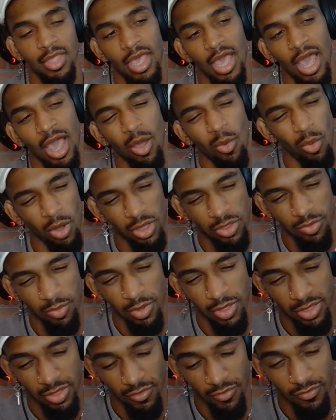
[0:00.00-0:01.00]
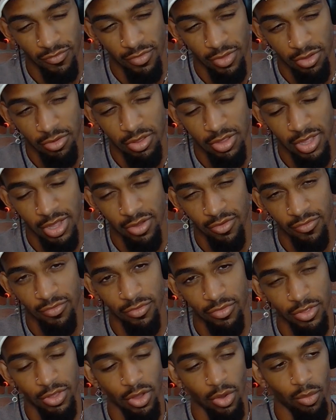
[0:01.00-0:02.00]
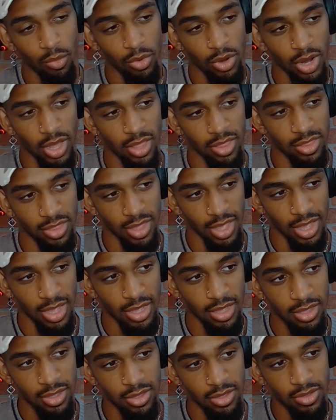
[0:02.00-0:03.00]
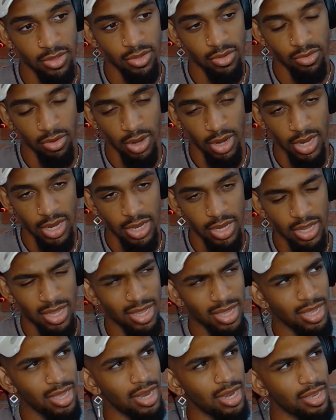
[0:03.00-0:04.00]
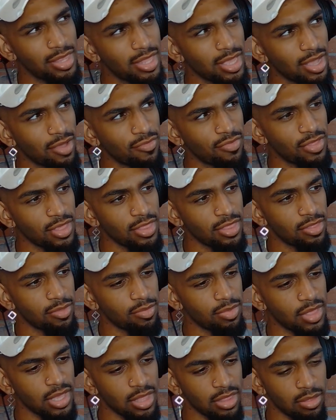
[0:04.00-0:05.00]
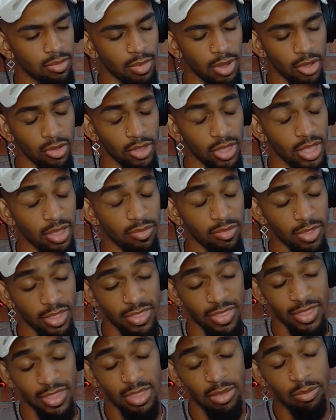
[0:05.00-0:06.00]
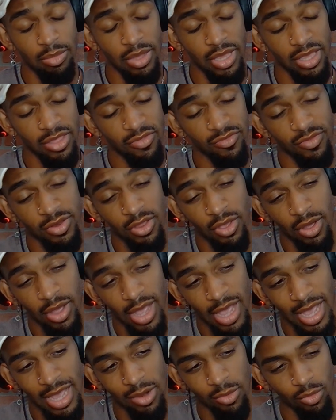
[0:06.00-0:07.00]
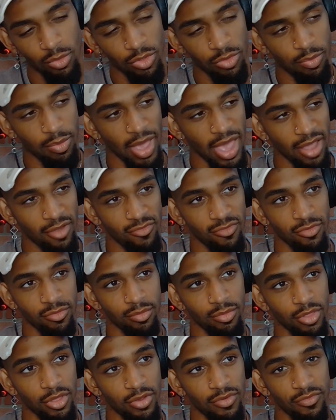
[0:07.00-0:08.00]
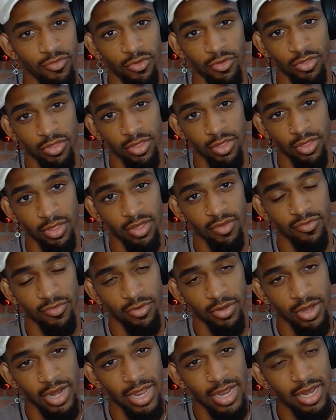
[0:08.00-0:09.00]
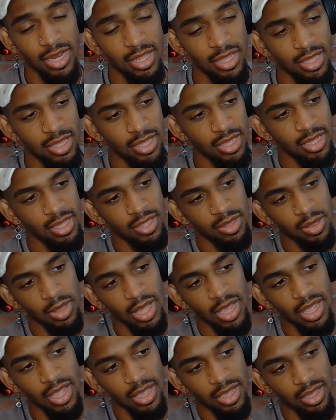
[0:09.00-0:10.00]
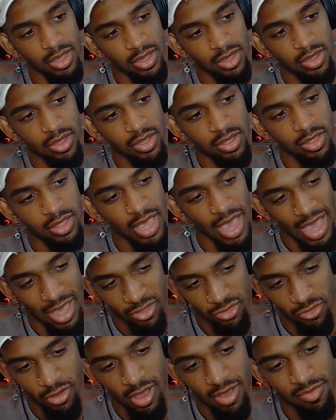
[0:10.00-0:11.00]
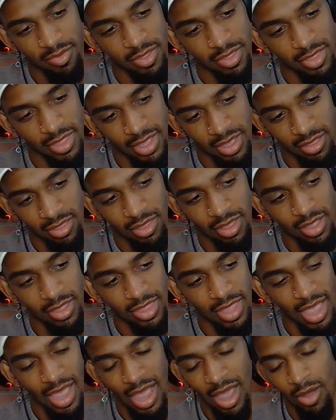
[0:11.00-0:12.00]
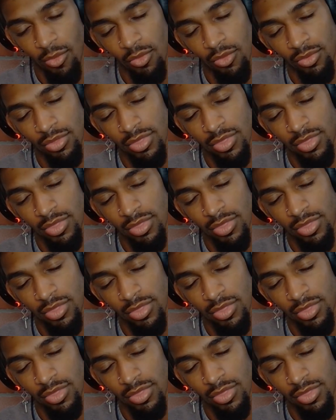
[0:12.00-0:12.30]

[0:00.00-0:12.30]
I watch myself very carefully on what I say, right? And I think I've said some things about games. I think the biggest video I had was Back for Blood versus Left for Dead. Like, cash grabs and things like that, I will